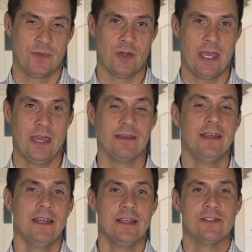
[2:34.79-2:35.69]
Okay,
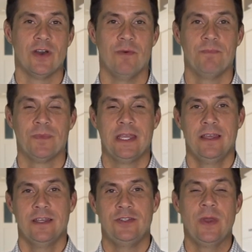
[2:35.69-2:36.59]
so
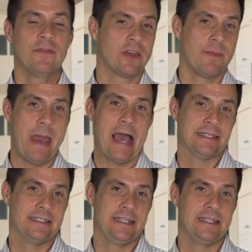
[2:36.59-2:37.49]
do you have the
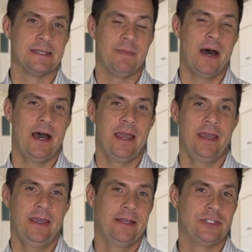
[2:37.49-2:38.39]
capacity to buy
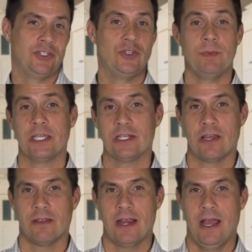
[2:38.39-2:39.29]
a $2 million
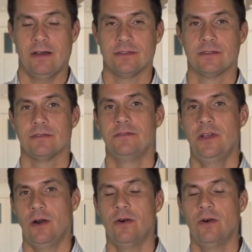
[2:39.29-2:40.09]
house? No.